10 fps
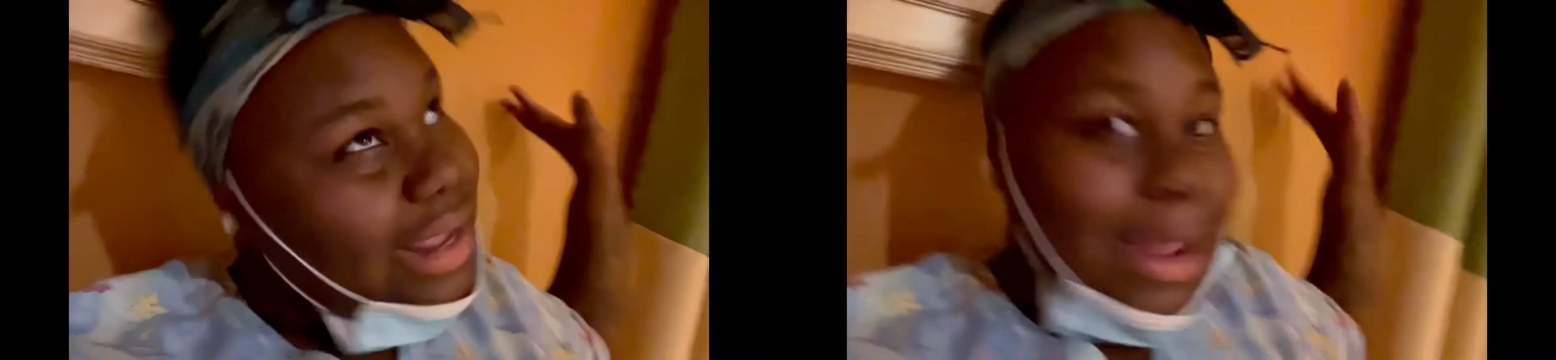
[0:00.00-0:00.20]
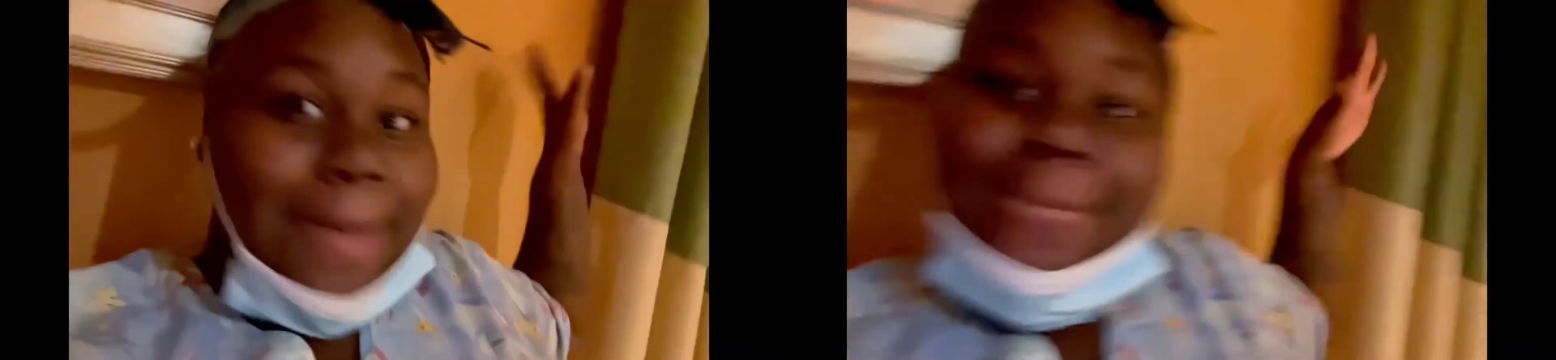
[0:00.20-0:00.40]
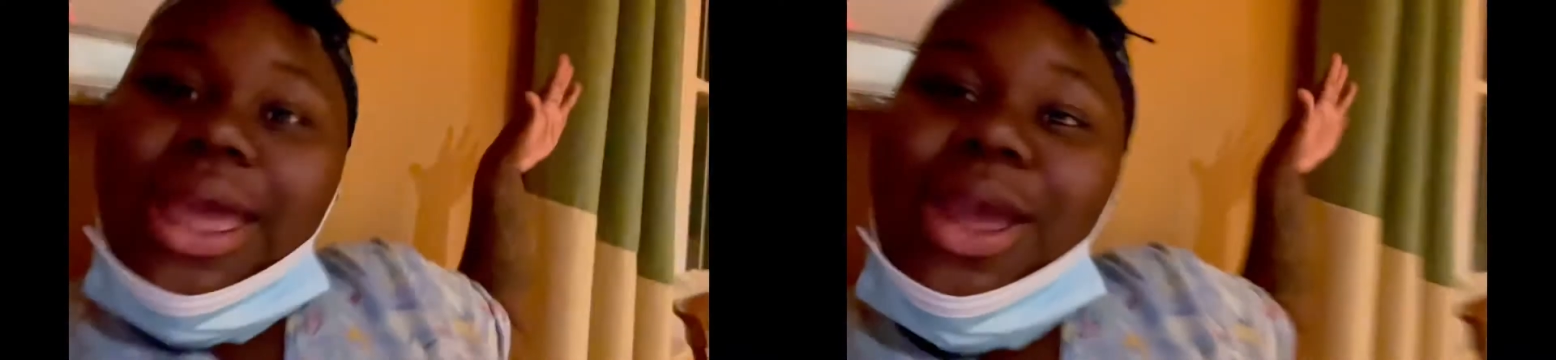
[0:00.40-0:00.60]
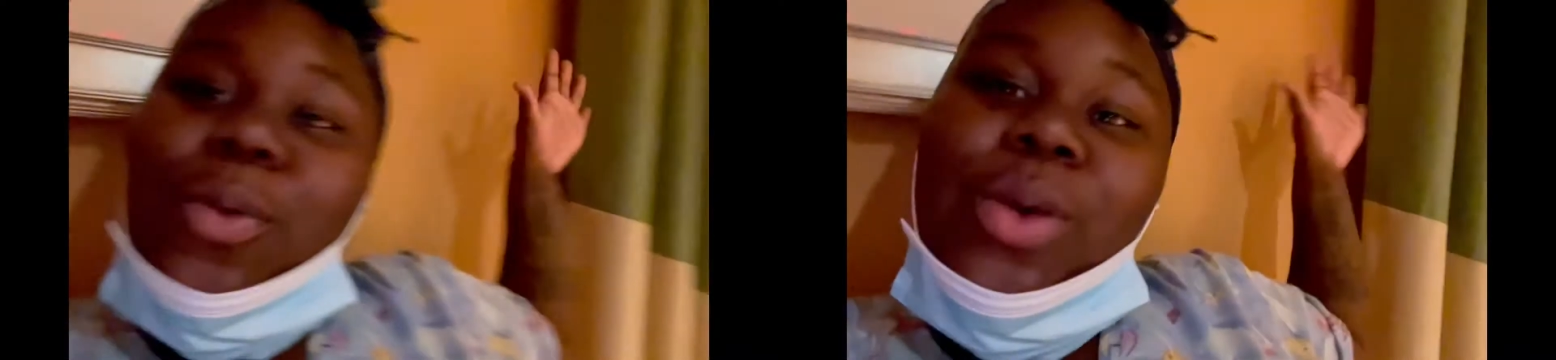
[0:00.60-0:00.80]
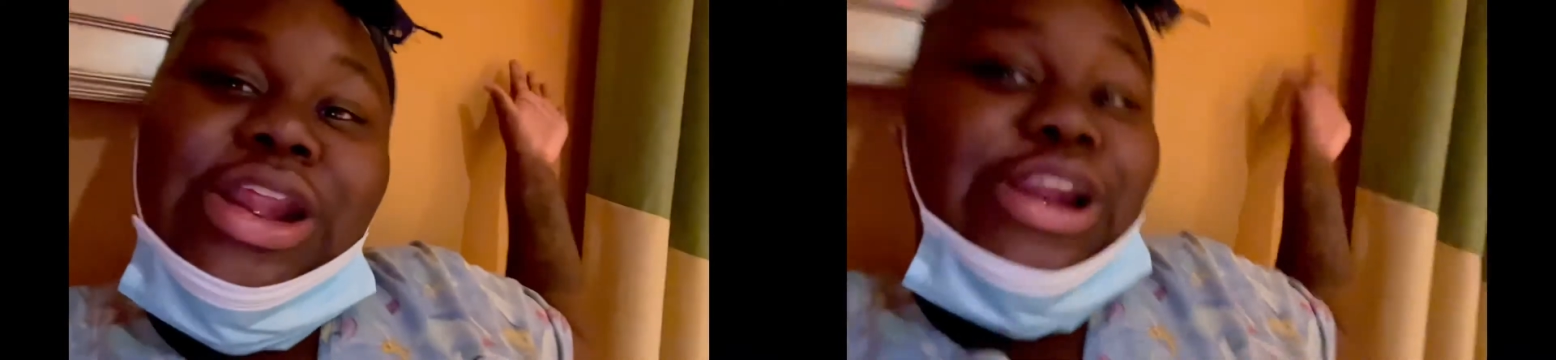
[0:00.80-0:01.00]
I'm back
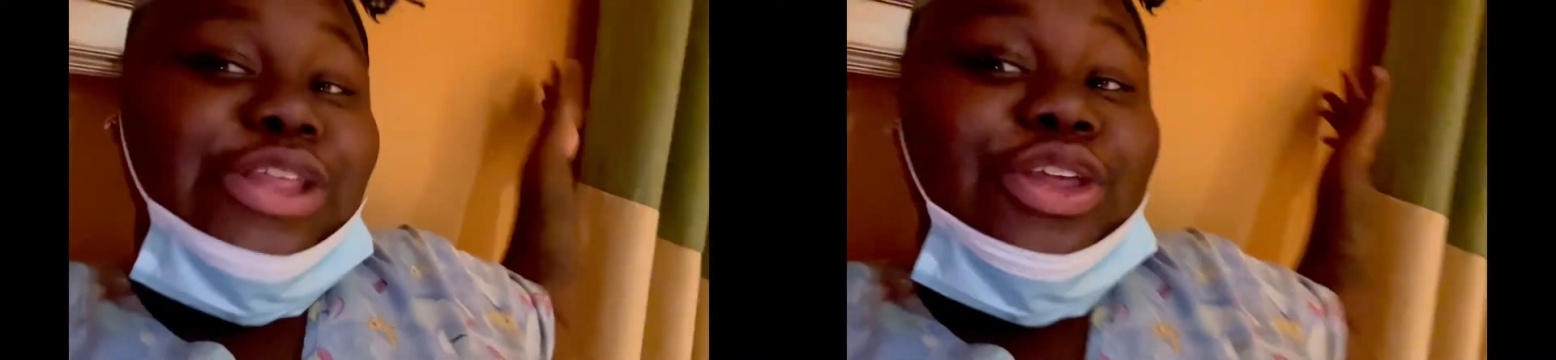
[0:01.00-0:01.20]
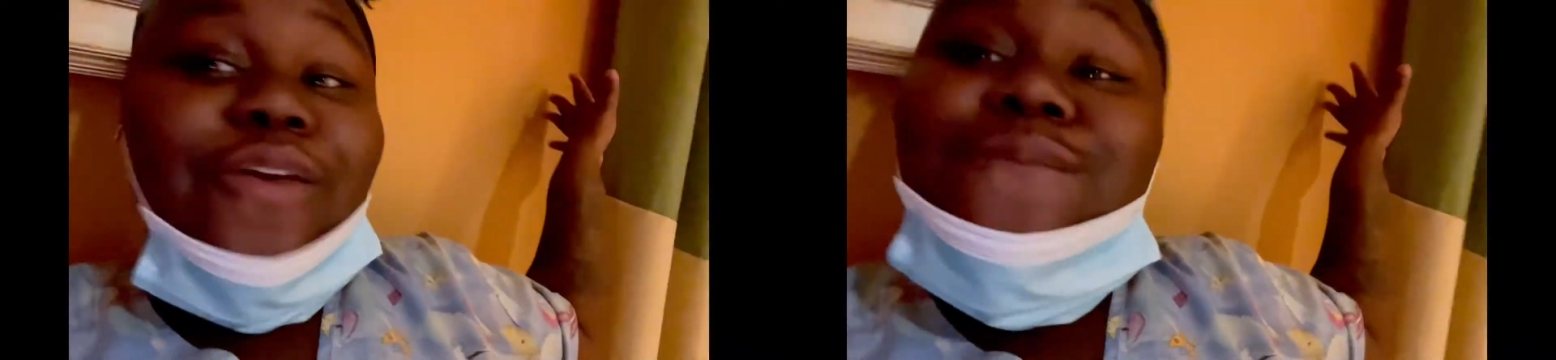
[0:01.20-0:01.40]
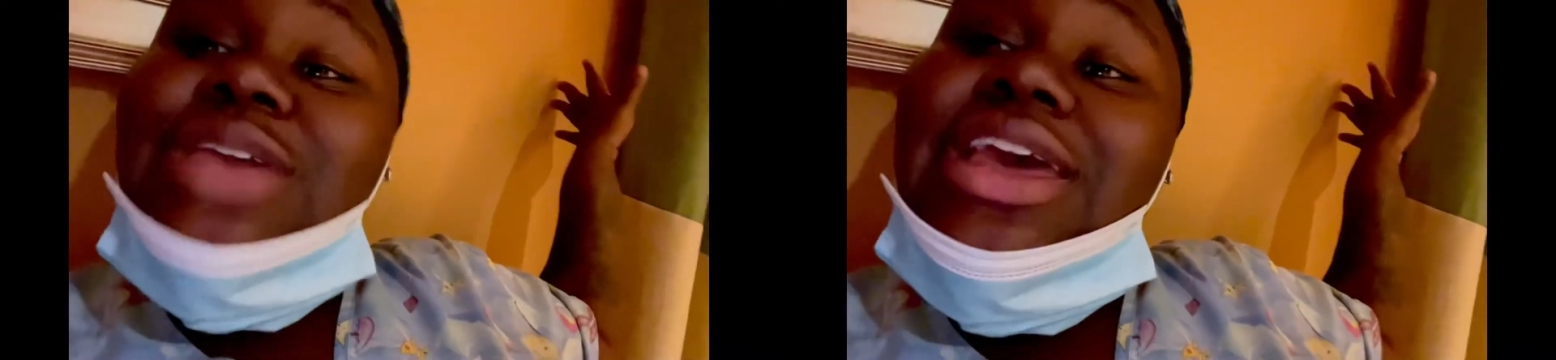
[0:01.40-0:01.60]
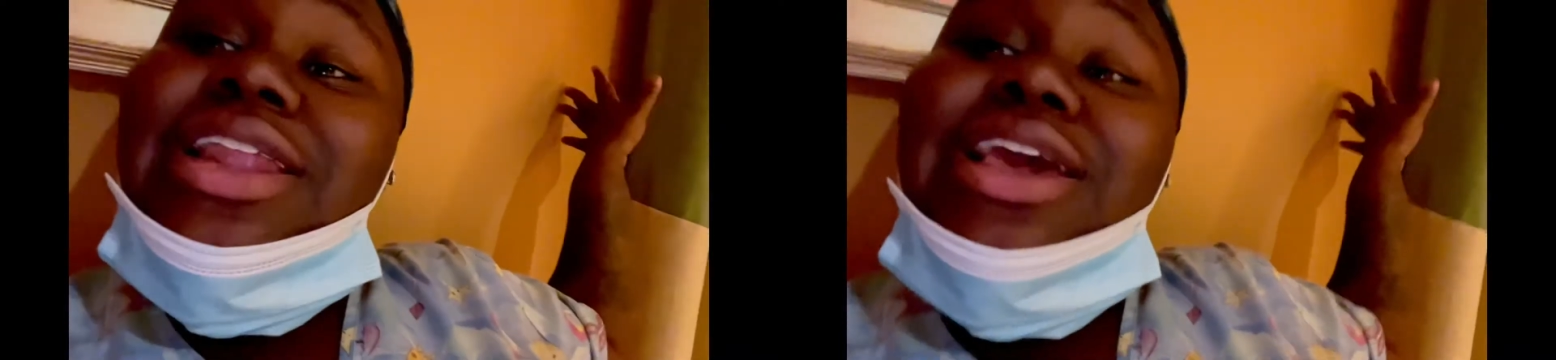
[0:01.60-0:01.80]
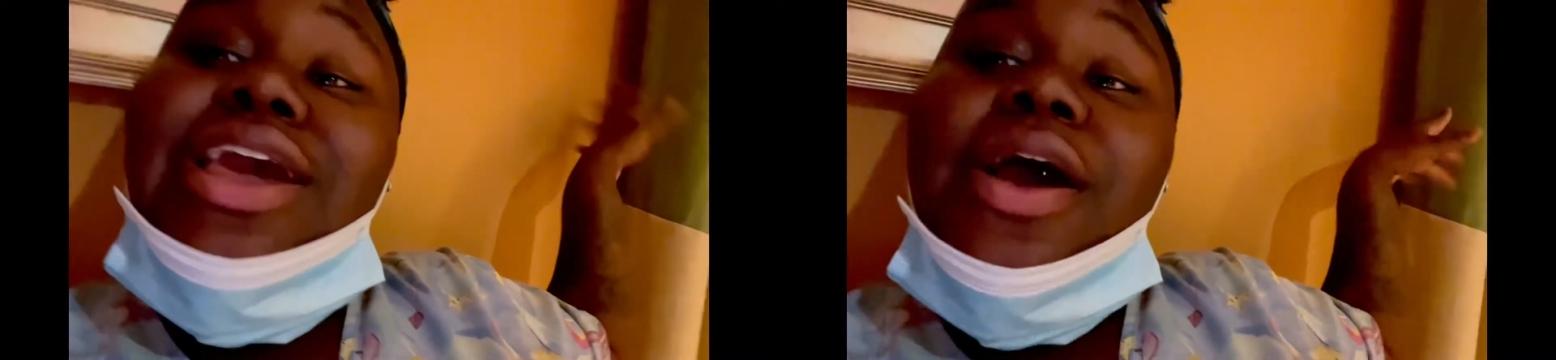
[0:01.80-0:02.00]
with another
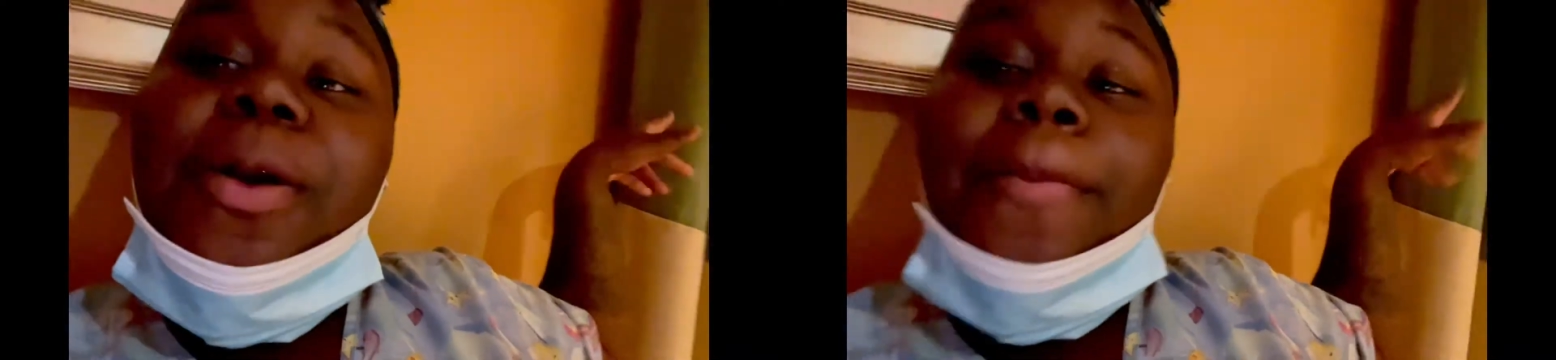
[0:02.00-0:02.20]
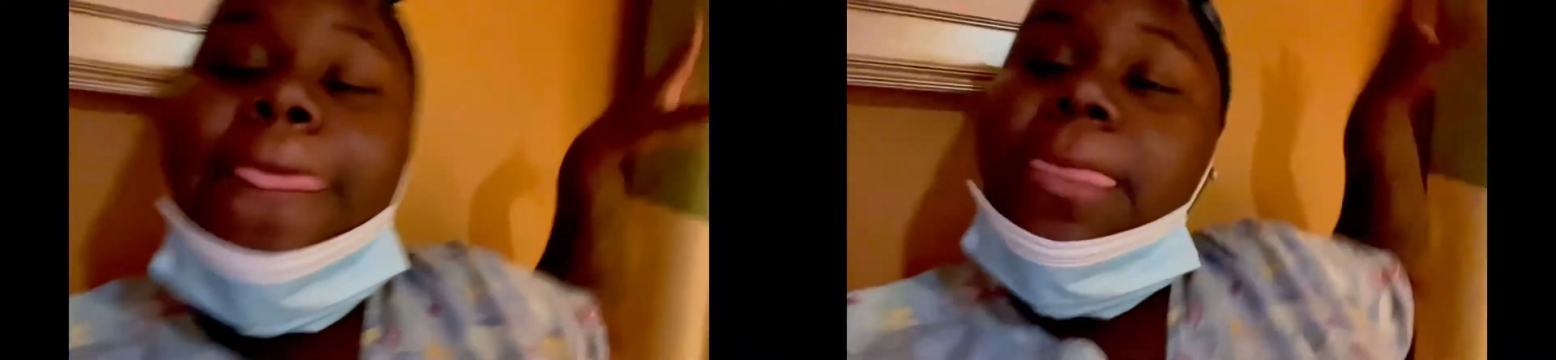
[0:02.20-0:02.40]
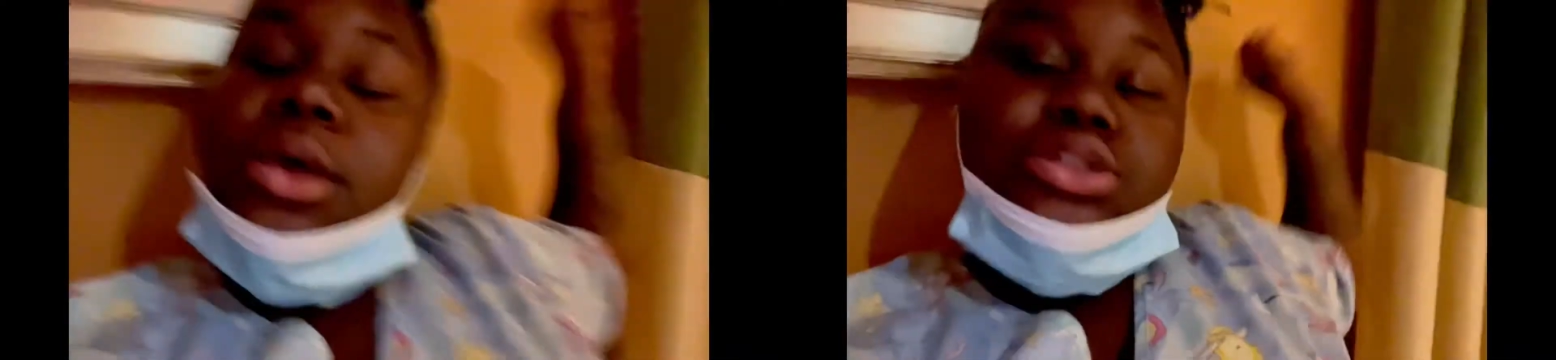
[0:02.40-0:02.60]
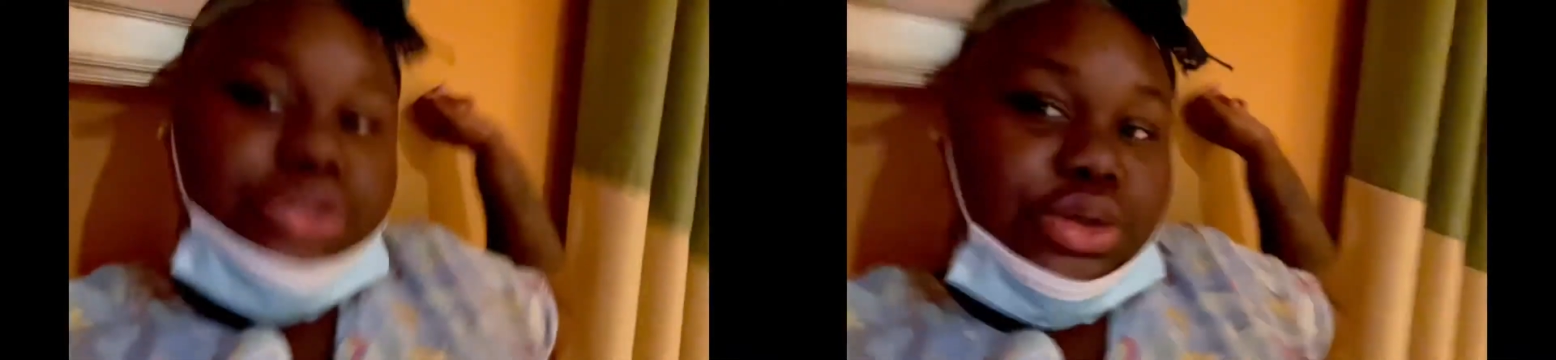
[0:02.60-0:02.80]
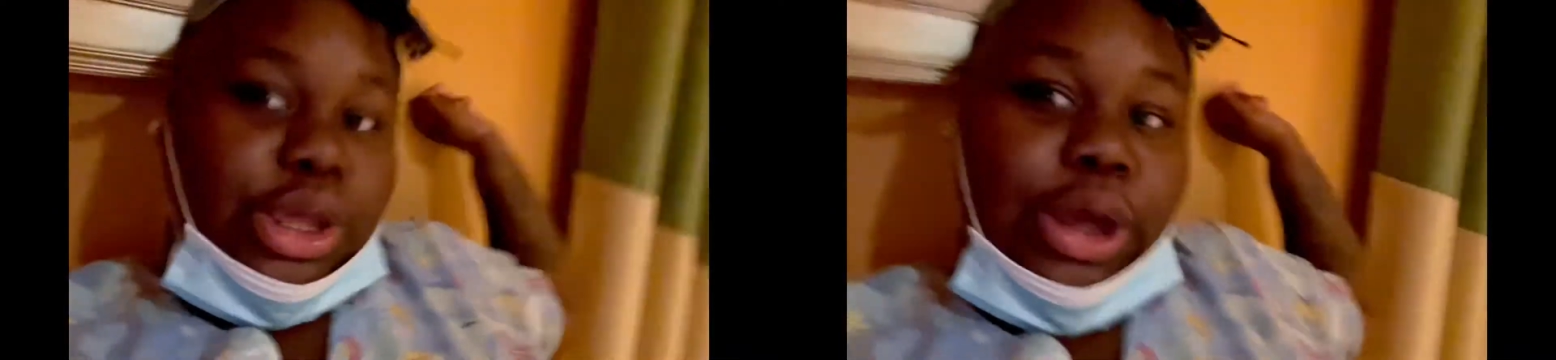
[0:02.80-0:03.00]
video.
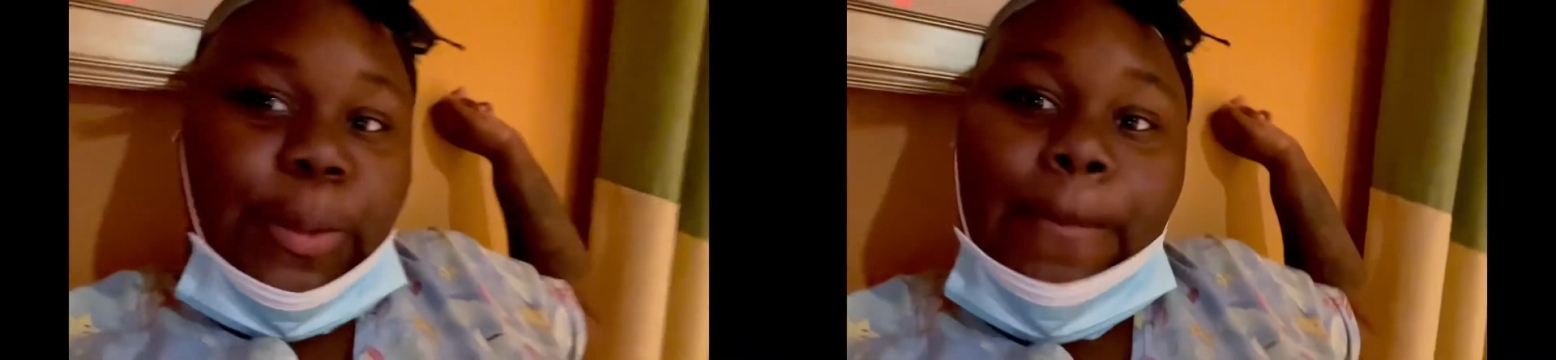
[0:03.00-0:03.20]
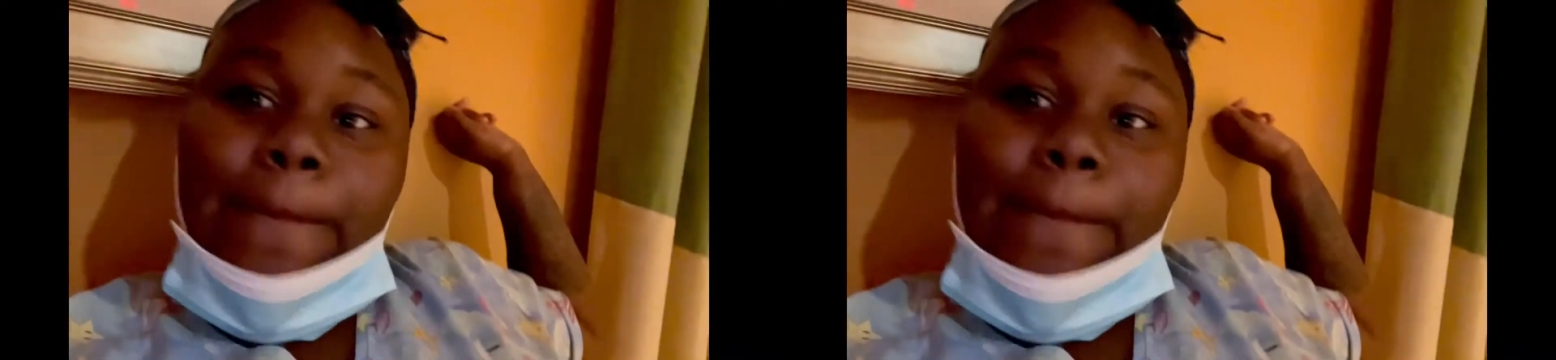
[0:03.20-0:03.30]
So y'all,